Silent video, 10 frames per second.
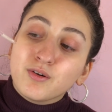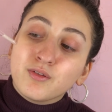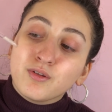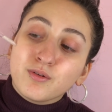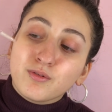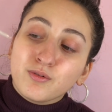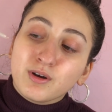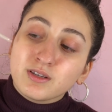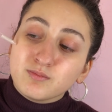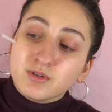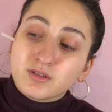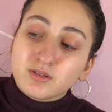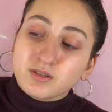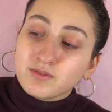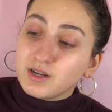Although not as much
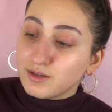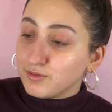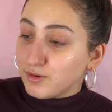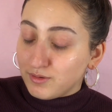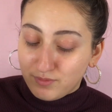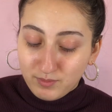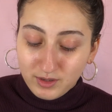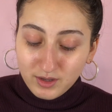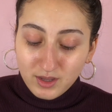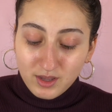because I feel like it'll go everywhere.